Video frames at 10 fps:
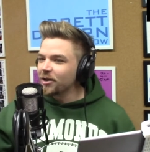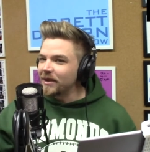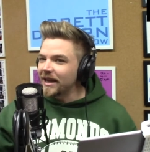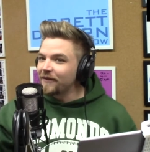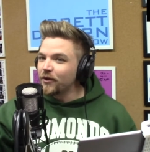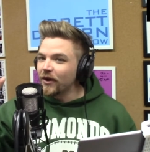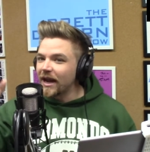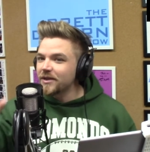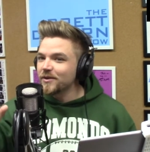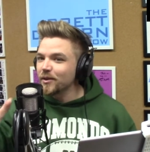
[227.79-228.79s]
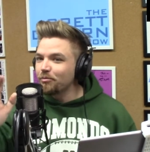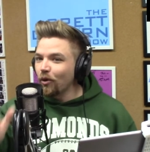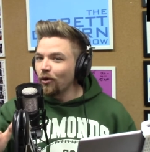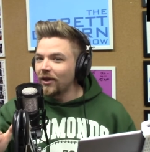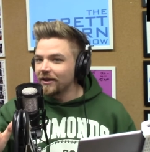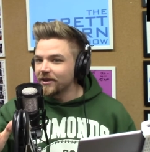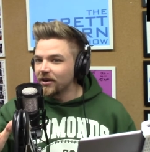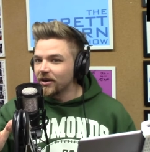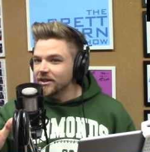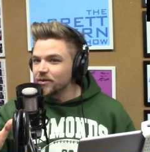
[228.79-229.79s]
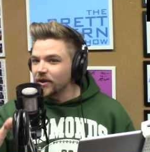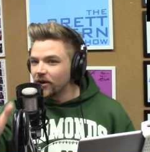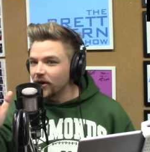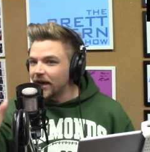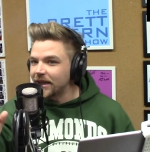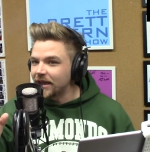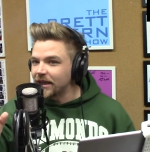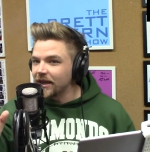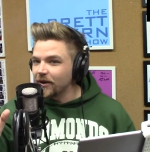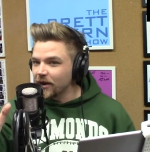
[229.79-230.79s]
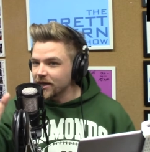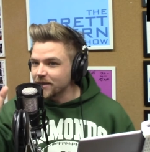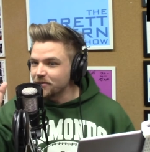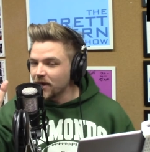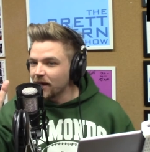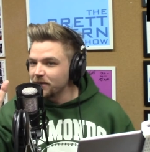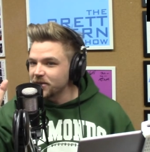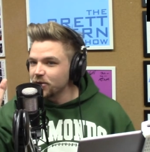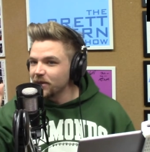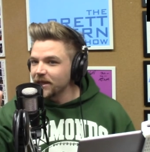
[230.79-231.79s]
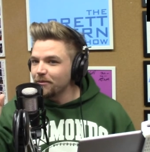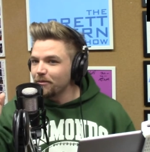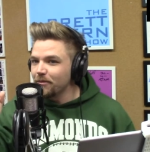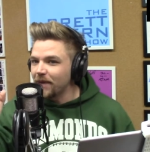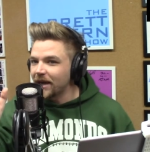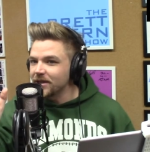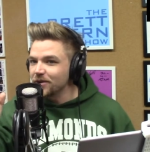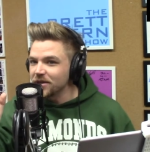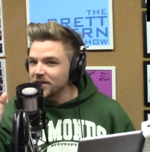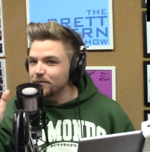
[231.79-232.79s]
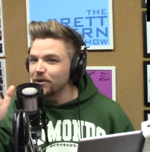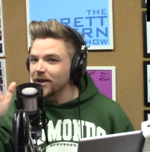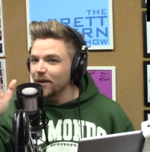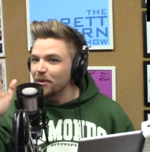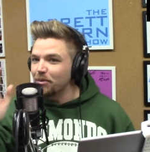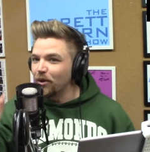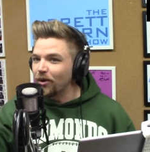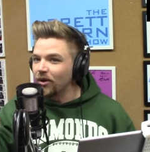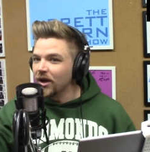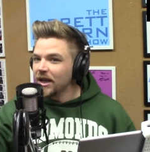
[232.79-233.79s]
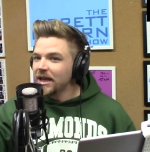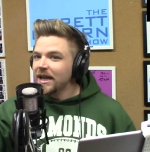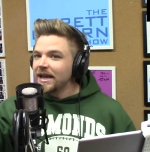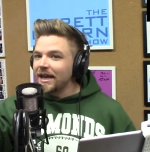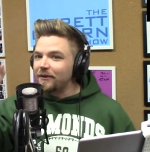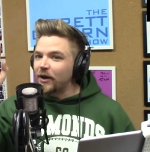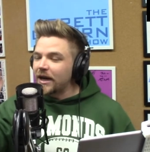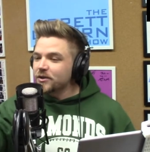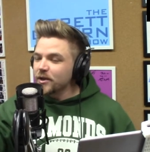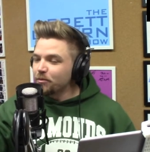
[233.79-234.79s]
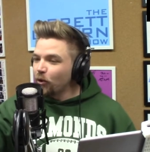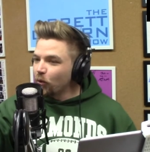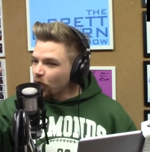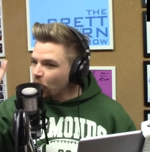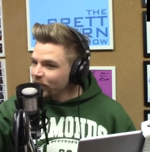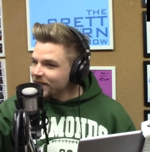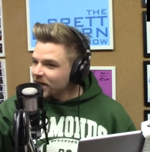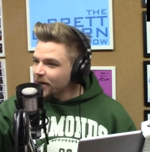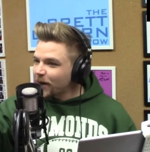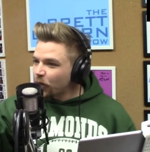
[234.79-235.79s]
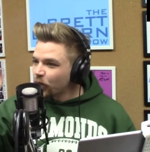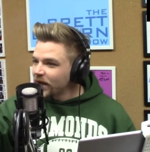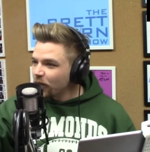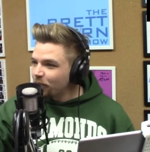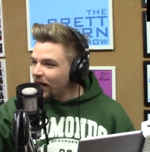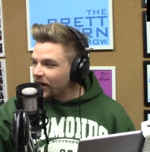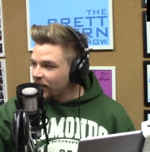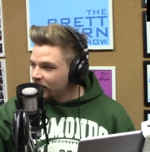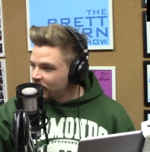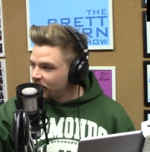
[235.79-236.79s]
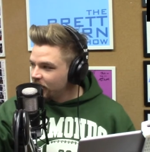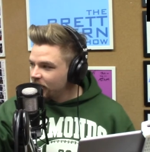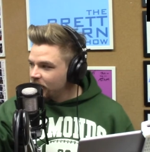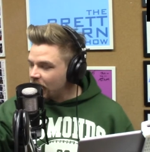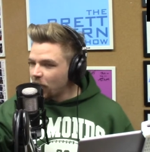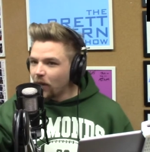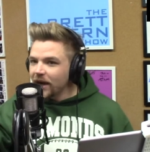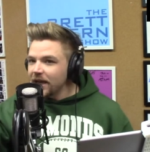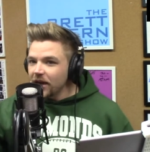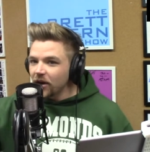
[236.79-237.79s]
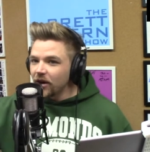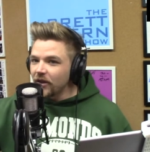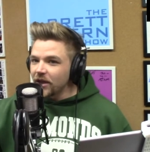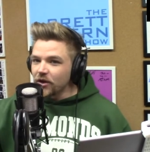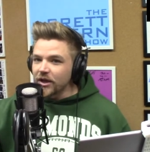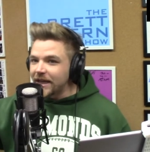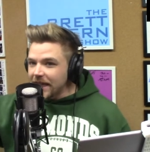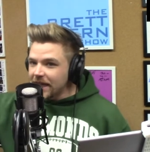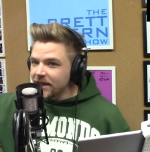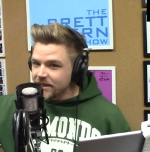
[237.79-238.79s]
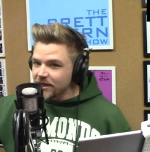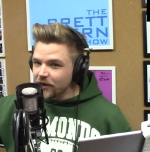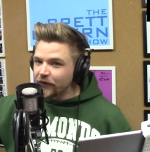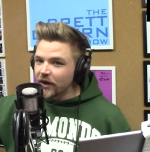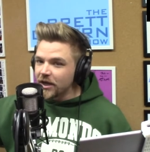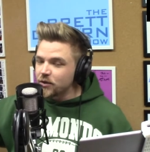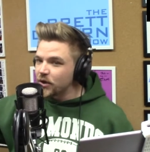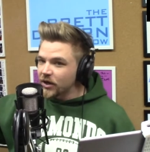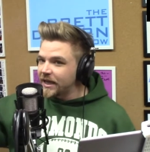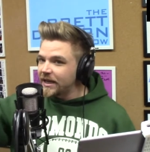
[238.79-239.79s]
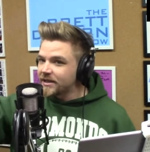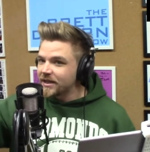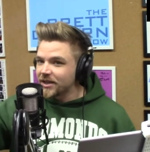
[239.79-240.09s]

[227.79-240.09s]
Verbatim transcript: argument, if you're answering the poll out there on Twitter or anything, because I'm, I'm assuming that Matadoshis is putting up a poll. If you're answering the poll, we're only talking about real butter. I don't want to hear that your ghee is in the fridge or your ghee